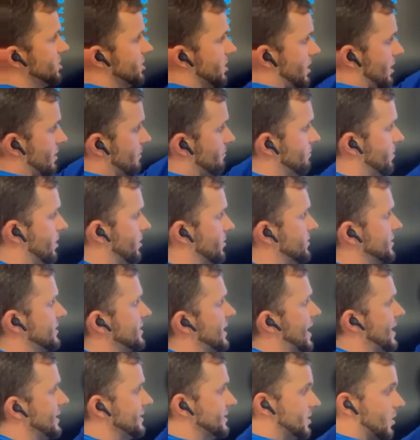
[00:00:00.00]
on both
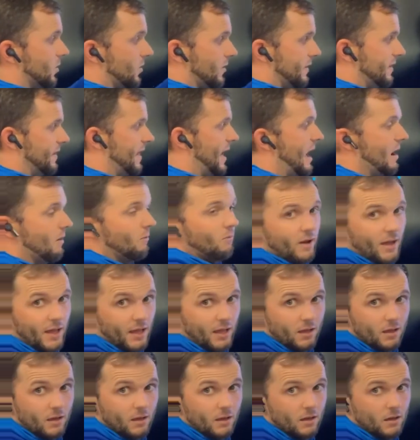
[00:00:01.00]
sides going that
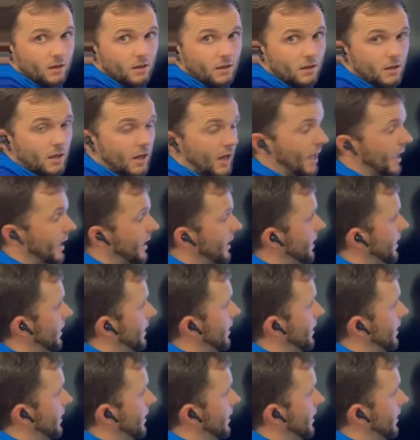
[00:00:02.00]
way, okay?